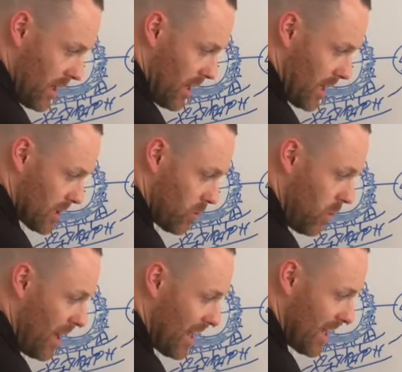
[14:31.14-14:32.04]
as
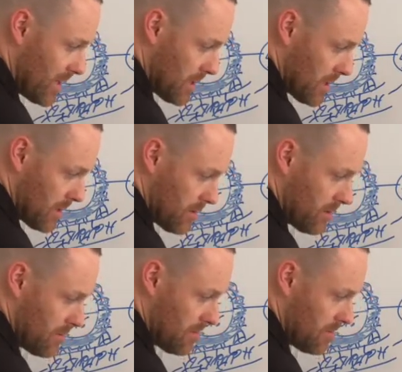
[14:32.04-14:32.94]
well as
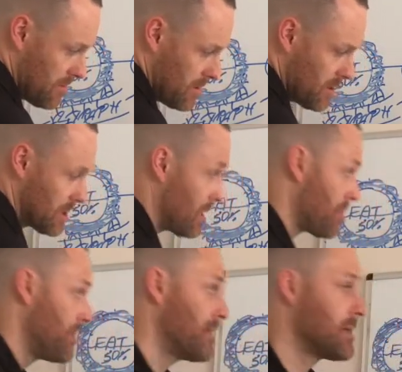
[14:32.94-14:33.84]

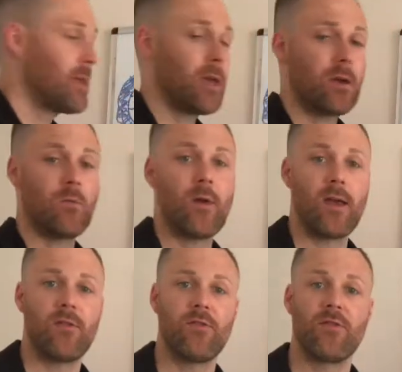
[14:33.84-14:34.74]
supplementing
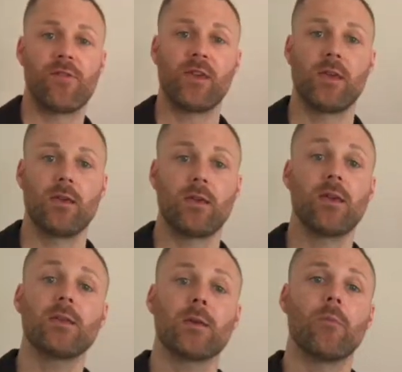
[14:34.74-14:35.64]
with the
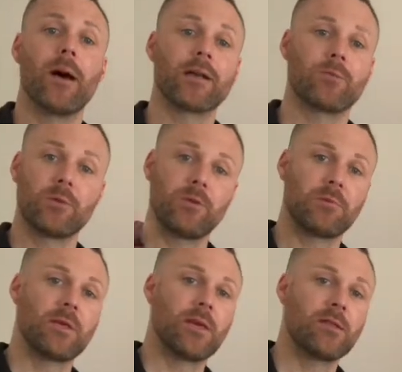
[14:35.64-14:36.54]
Ketomax, which you've
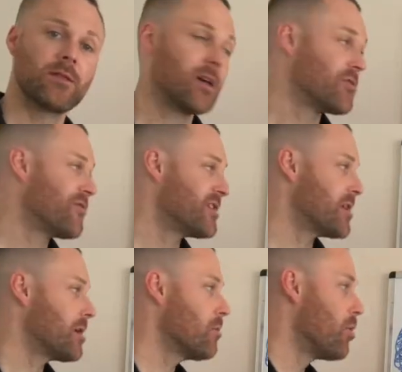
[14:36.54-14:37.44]
seen in the other
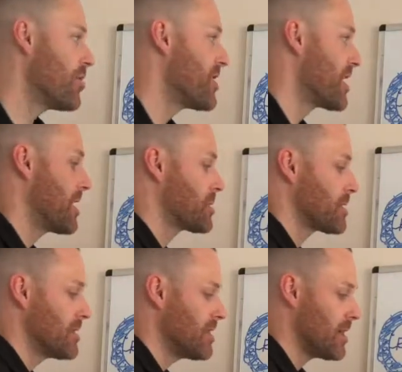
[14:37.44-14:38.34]
video. What that
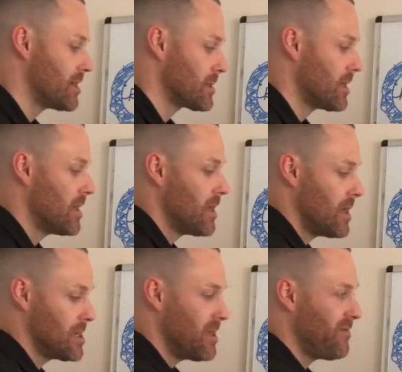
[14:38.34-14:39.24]
actually does
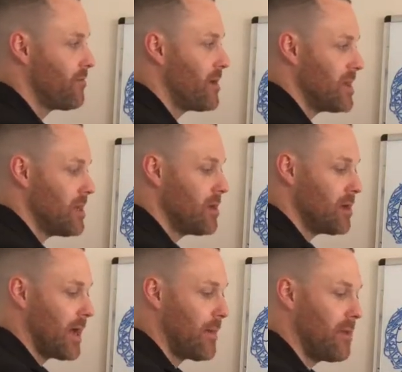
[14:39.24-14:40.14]
is if
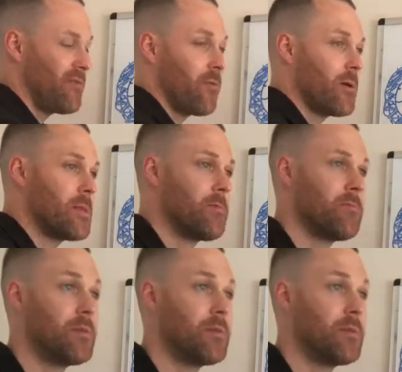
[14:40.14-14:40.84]
we're in the